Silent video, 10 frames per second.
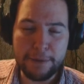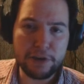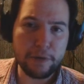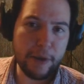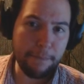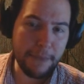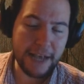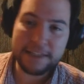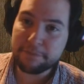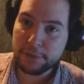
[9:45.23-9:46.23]
It's going to be a
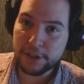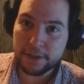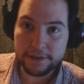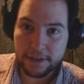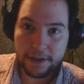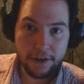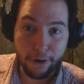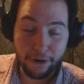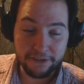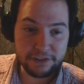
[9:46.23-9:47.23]
massive burst
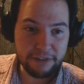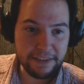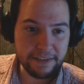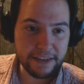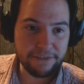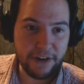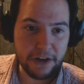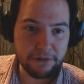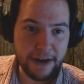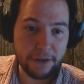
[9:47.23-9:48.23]
of strength in the
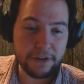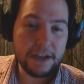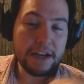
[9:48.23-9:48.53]
final round.